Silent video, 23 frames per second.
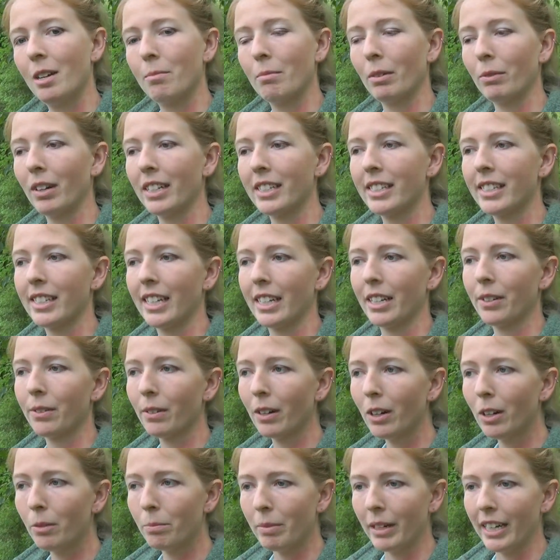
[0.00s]
But once they
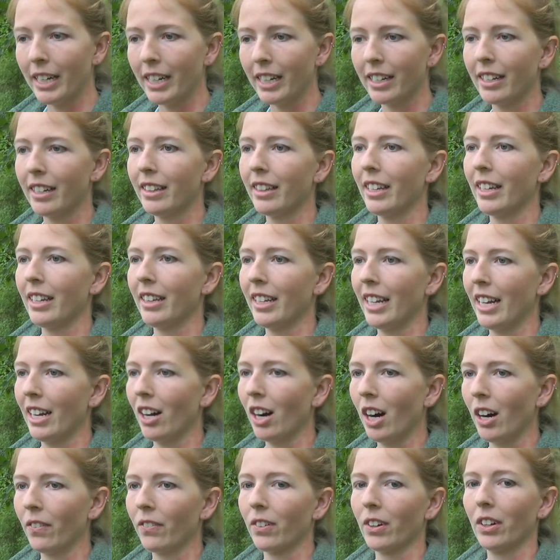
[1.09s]
grow big, then they
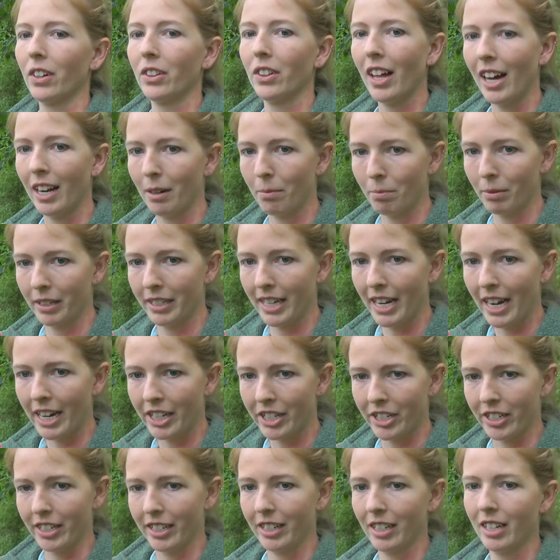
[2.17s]
offer a lot of
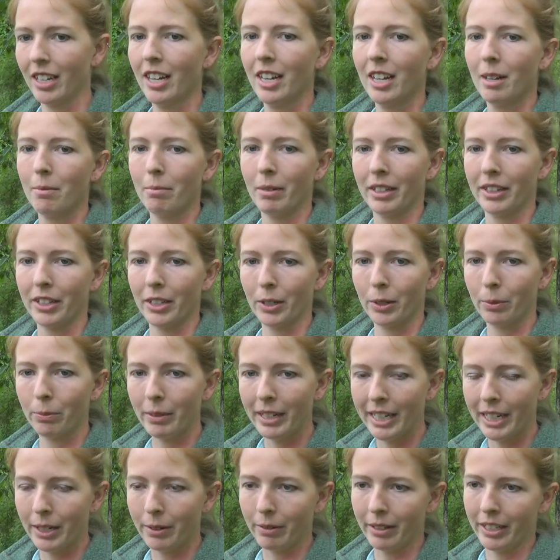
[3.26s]
protection, but they're
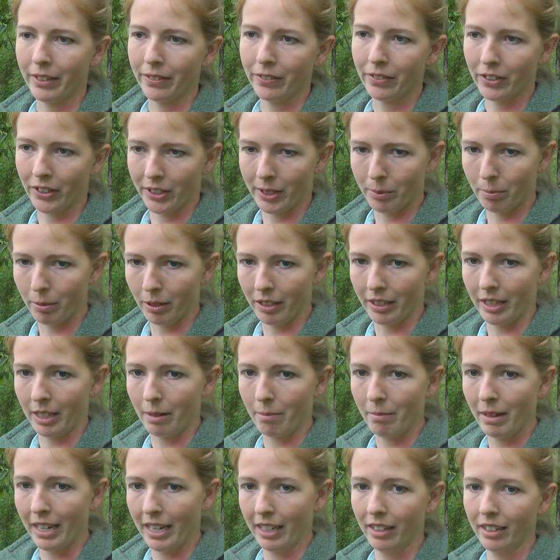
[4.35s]
weak when you first put
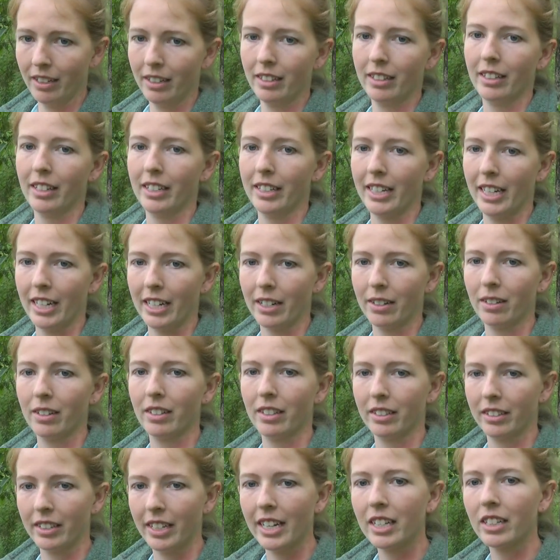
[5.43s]
them in. They
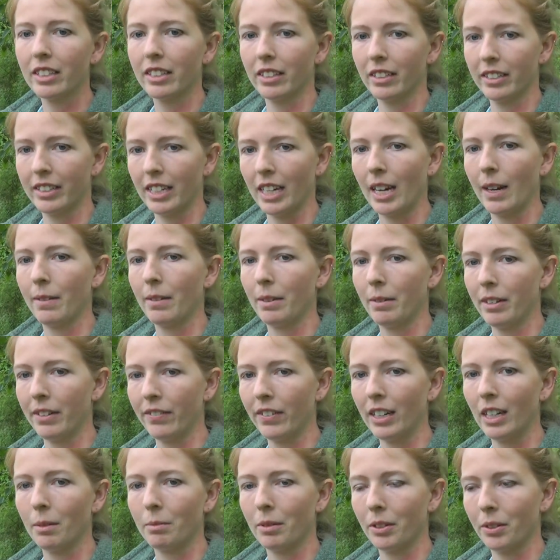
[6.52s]
take a little time to
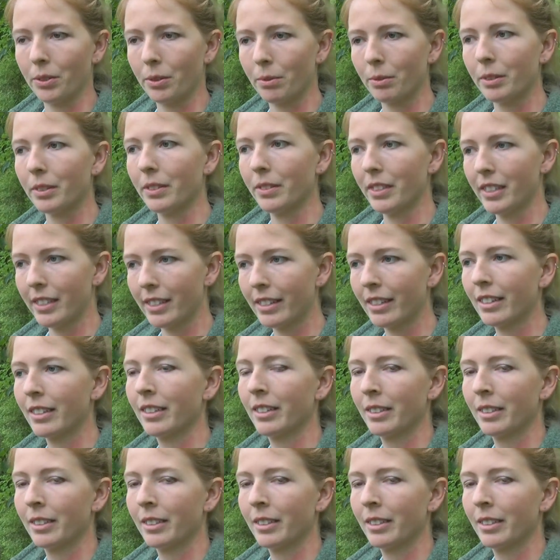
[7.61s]
develop those roots.